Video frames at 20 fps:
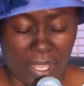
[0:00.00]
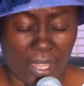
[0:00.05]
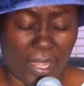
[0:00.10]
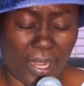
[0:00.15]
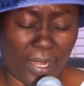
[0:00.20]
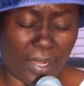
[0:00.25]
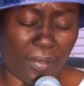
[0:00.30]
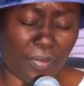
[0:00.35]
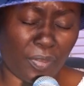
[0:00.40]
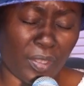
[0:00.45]

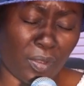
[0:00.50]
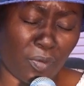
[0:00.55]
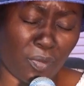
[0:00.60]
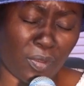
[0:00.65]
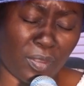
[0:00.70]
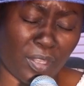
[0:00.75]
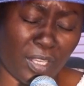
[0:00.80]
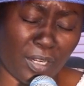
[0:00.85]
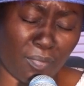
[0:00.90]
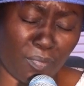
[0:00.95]
Anything
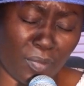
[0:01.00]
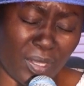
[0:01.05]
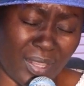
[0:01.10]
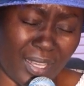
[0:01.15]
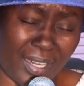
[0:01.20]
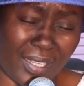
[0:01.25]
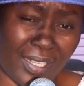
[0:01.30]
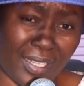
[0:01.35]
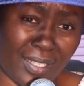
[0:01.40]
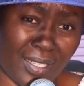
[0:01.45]
within me
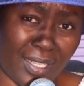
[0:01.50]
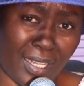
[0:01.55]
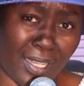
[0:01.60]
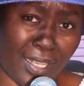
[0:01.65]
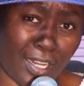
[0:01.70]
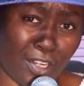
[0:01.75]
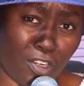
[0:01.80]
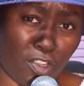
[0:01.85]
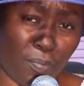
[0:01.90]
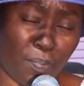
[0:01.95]
that has
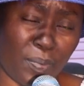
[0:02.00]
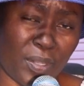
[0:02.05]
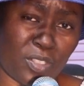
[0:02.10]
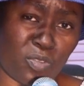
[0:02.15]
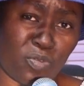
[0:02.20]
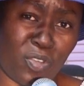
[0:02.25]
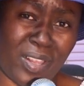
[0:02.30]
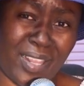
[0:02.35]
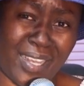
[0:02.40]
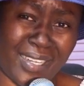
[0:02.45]
taken your
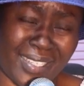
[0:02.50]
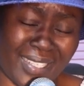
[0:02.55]
place, Father,